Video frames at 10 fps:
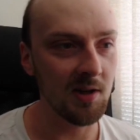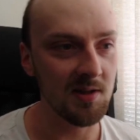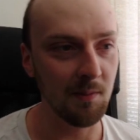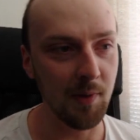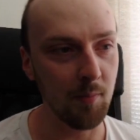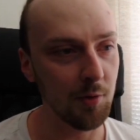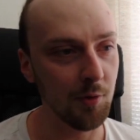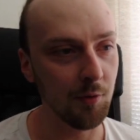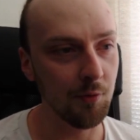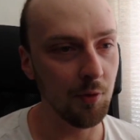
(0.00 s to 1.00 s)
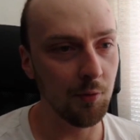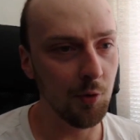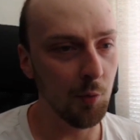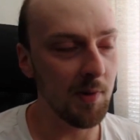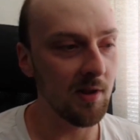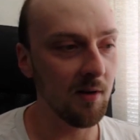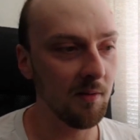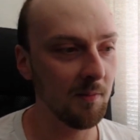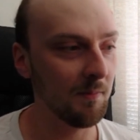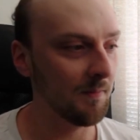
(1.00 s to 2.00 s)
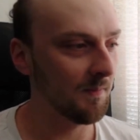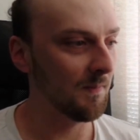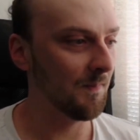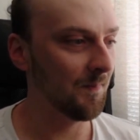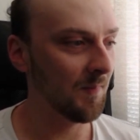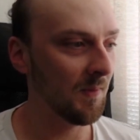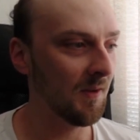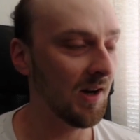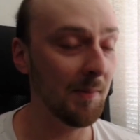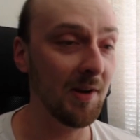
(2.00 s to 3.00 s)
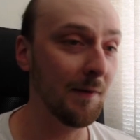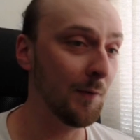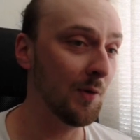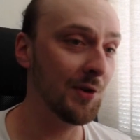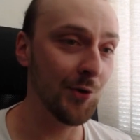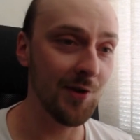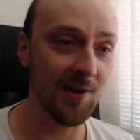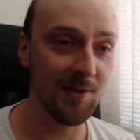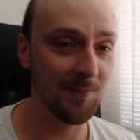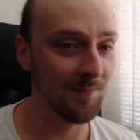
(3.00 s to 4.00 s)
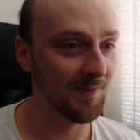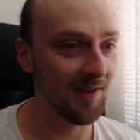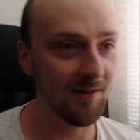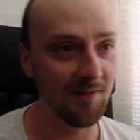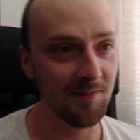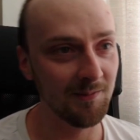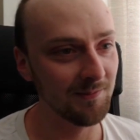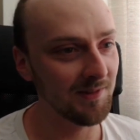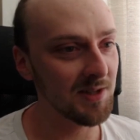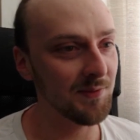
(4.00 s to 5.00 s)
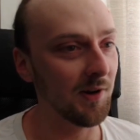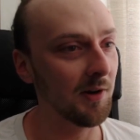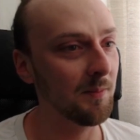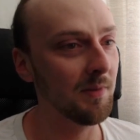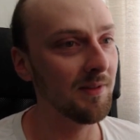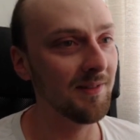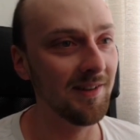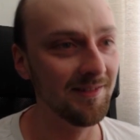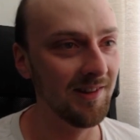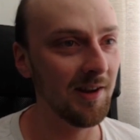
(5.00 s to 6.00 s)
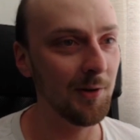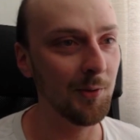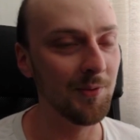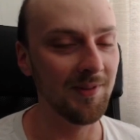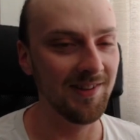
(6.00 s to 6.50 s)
some people don't know better. I mean, if you enjoy that, then that's fine, but I don't.